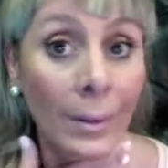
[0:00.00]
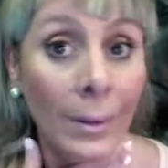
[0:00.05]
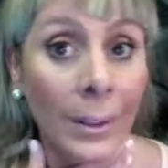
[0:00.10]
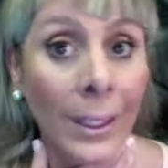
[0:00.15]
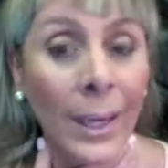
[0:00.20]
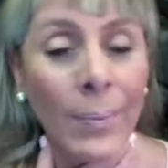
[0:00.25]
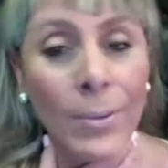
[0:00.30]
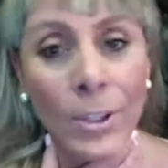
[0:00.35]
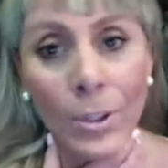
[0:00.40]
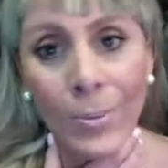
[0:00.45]

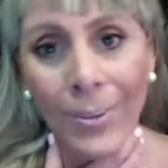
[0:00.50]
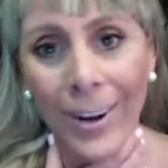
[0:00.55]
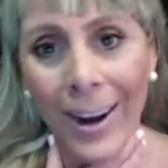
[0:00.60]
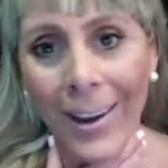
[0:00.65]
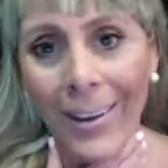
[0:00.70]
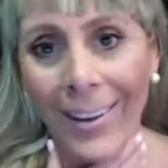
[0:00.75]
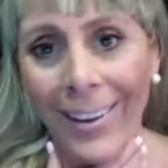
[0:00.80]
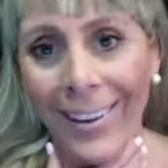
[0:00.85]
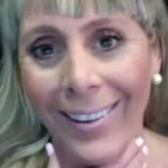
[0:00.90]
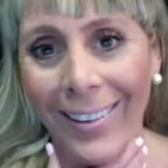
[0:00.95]
Give some
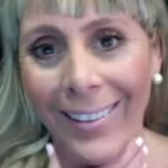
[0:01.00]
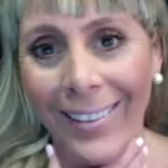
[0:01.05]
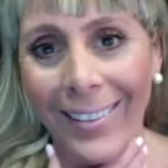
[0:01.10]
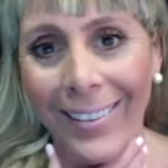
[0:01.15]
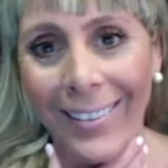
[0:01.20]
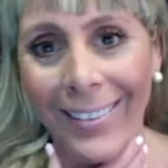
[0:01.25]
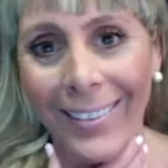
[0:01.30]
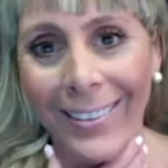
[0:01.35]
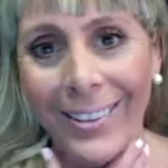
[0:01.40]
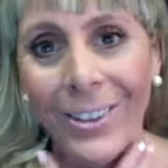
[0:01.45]
Reiki
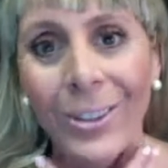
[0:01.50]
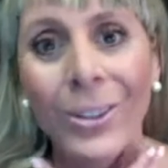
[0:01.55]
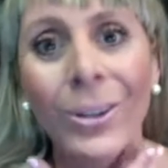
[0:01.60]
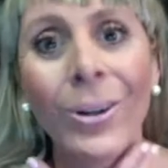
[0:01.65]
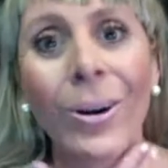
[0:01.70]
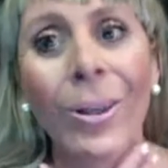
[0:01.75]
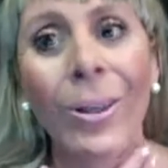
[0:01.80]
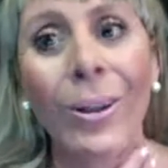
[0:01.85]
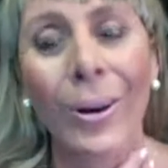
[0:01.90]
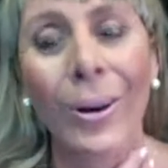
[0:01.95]
to
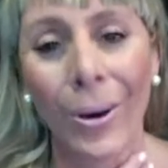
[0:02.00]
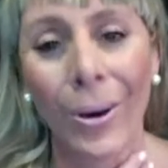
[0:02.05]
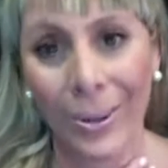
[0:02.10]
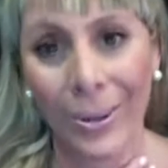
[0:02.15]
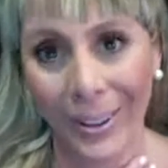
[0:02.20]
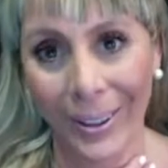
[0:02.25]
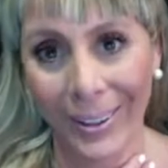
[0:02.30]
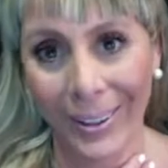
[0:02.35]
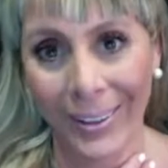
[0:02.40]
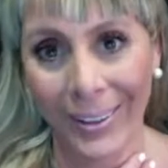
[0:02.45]
your
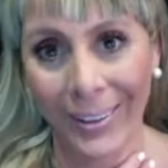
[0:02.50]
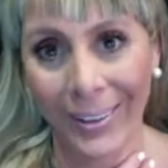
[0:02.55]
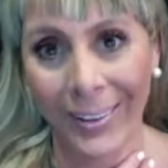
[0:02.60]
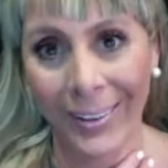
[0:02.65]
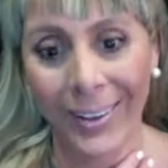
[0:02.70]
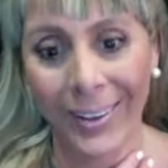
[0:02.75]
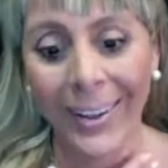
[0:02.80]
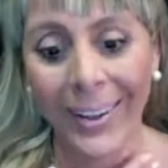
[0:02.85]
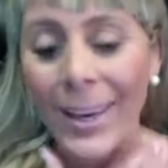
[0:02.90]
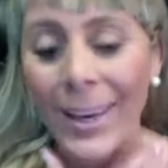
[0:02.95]
throat.
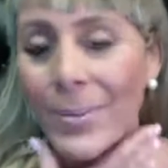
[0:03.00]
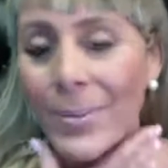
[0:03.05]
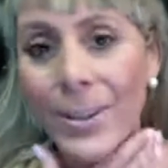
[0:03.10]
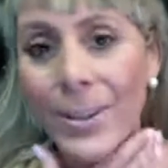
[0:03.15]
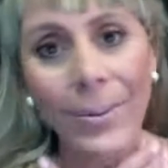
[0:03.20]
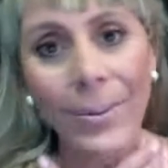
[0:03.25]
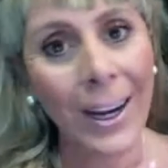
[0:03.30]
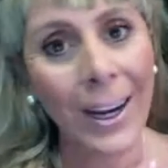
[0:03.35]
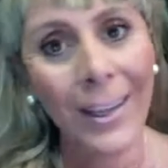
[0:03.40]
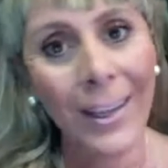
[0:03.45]
Give
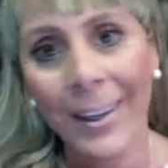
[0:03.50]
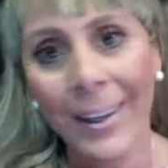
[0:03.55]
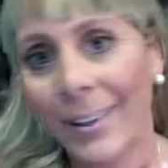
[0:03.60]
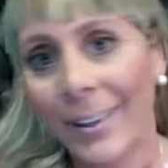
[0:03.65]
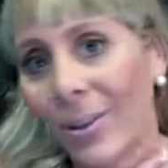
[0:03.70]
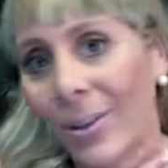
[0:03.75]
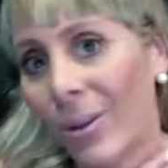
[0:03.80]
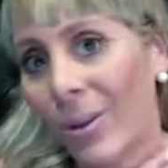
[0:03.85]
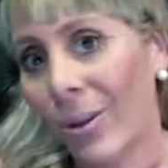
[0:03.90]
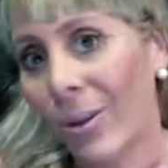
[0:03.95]
some
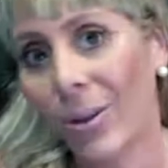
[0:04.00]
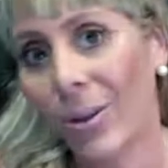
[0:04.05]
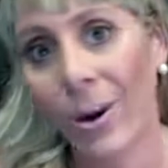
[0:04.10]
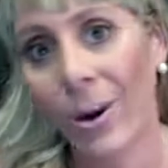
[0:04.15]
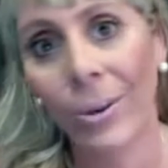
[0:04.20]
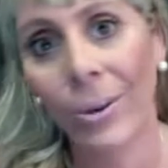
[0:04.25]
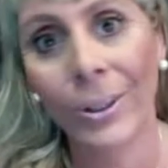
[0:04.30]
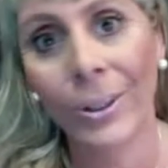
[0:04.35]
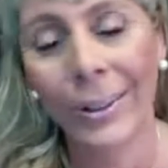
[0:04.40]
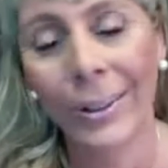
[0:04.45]
Reiki to your
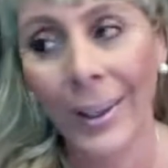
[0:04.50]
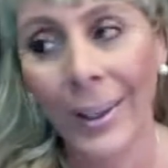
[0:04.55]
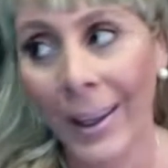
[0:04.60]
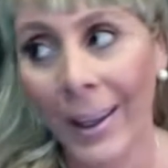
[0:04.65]
throat.